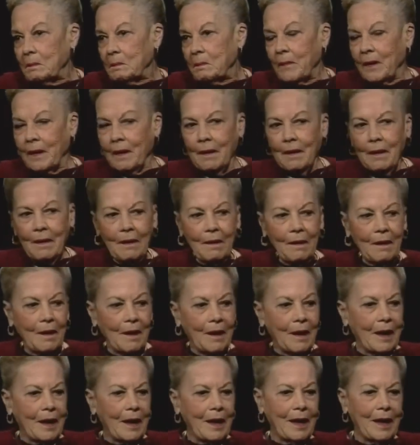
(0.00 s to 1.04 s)
Isn't
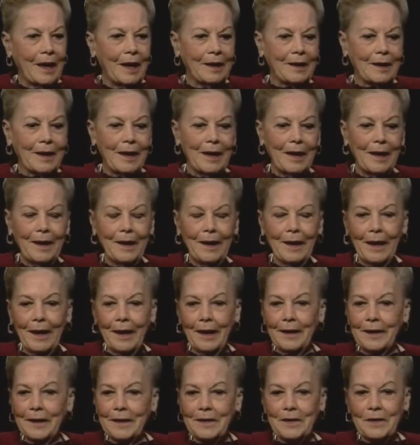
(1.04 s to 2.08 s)
that And something? I,
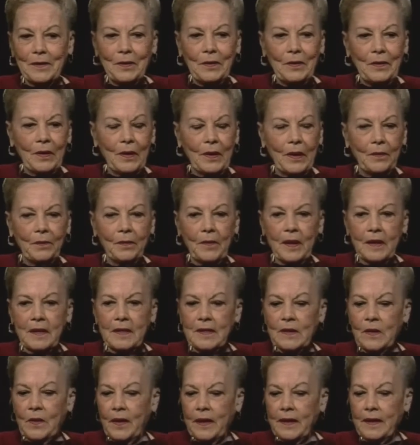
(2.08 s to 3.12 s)
I just do not, and
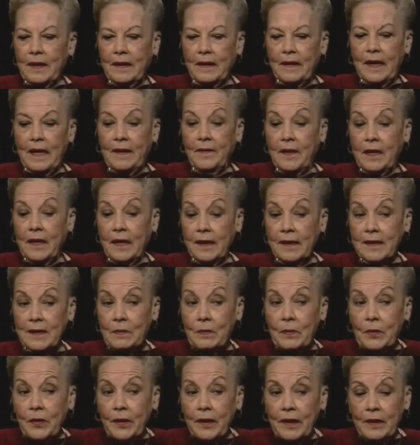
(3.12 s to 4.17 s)
so I, and the next
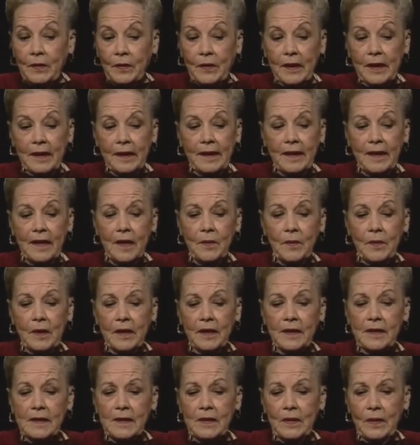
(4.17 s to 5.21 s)
morning when I came and I
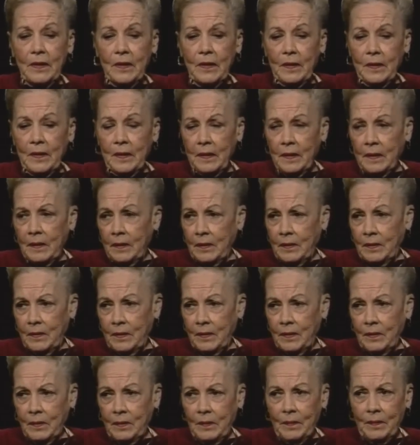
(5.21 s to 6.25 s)
saw, you
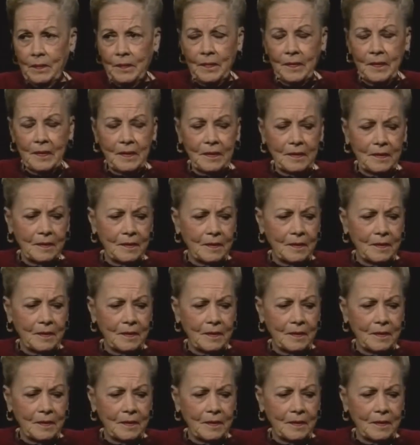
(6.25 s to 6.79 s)
know, the,